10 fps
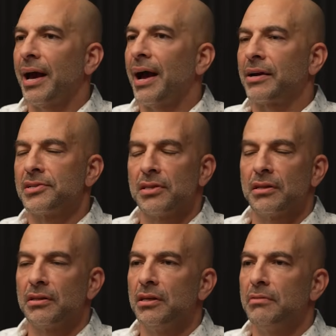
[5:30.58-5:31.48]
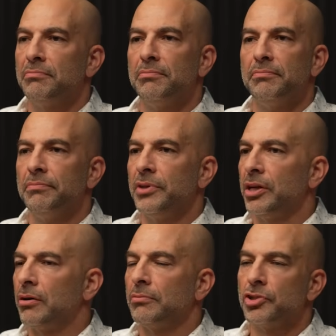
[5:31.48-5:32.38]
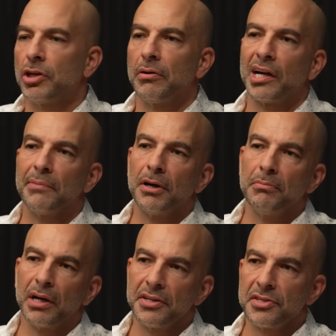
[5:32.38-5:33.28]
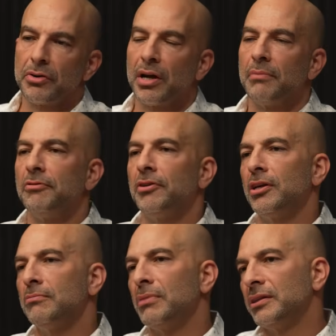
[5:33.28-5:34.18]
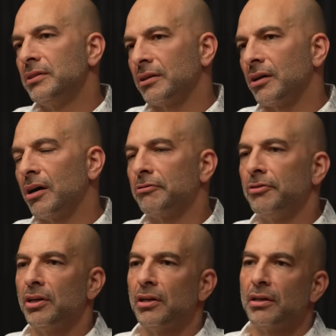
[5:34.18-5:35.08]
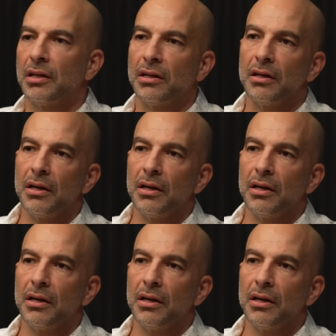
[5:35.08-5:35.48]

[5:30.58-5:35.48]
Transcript: hacks that keep, you know, showing up on my Instagram feed, my TikTok feed, and